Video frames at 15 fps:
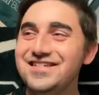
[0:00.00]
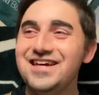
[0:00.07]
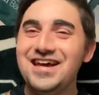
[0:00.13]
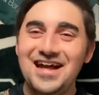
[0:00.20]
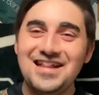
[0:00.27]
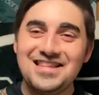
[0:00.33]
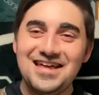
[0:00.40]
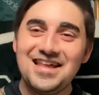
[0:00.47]

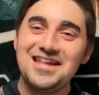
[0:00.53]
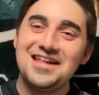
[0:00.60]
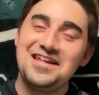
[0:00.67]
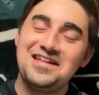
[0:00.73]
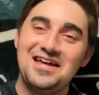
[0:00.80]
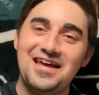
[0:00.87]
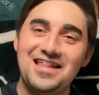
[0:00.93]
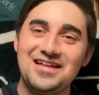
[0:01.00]
At the end of the
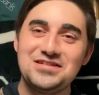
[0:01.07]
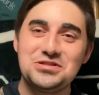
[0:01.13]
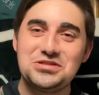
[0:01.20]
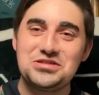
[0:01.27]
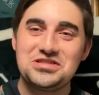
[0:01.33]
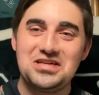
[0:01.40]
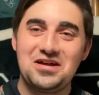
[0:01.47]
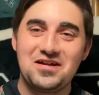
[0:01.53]
day, they
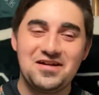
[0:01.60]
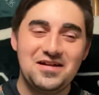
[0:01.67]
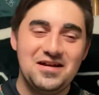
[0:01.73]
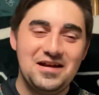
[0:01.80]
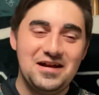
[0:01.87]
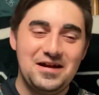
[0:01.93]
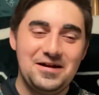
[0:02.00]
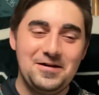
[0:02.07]
just suck.
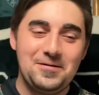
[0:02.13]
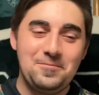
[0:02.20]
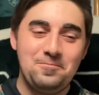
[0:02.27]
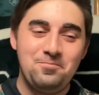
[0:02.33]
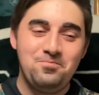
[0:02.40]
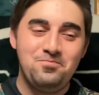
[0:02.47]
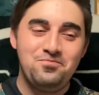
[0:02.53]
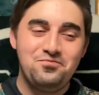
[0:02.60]

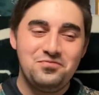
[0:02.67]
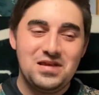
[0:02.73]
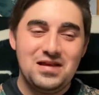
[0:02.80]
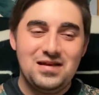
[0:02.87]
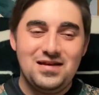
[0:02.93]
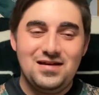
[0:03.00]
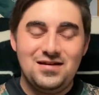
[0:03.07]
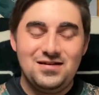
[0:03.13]

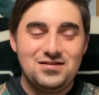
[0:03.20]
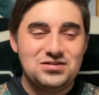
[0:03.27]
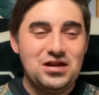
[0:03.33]
It's